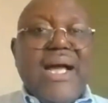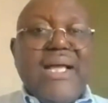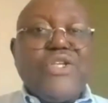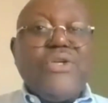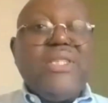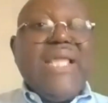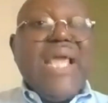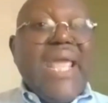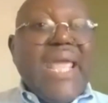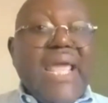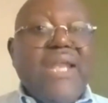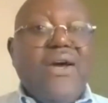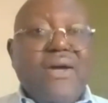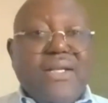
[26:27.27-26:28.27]
so they
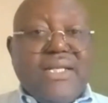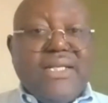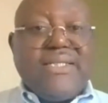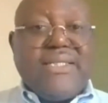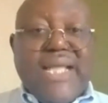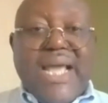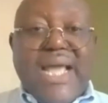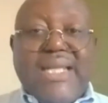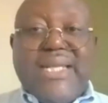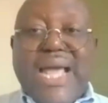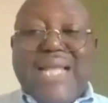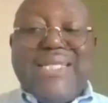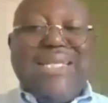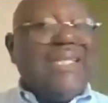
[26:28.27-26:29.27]
can understand
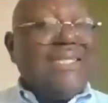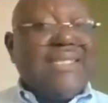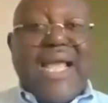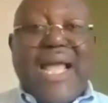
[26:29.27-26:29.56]
that this